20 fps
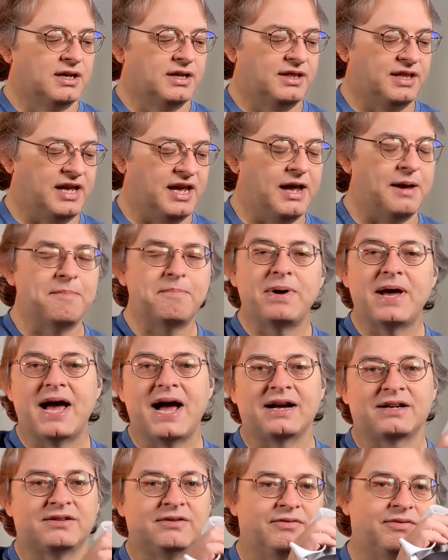the
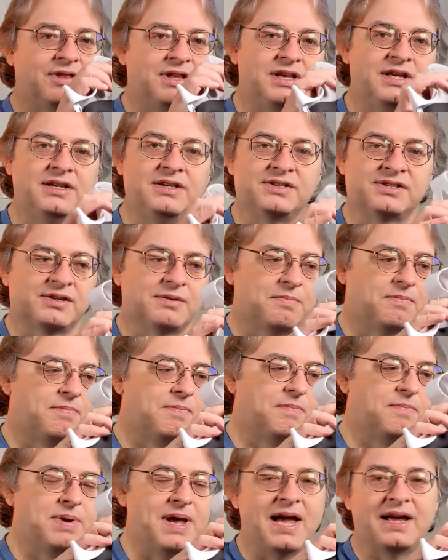impact of these
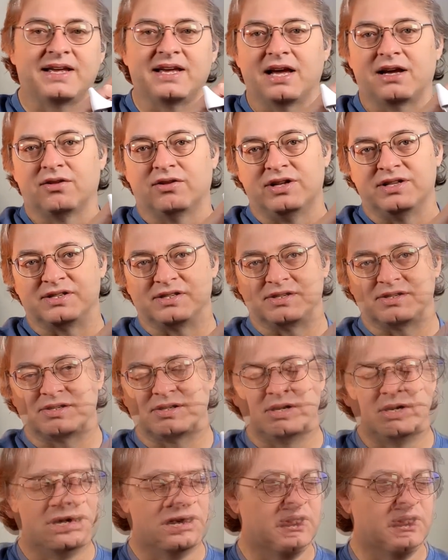Pancake lenses.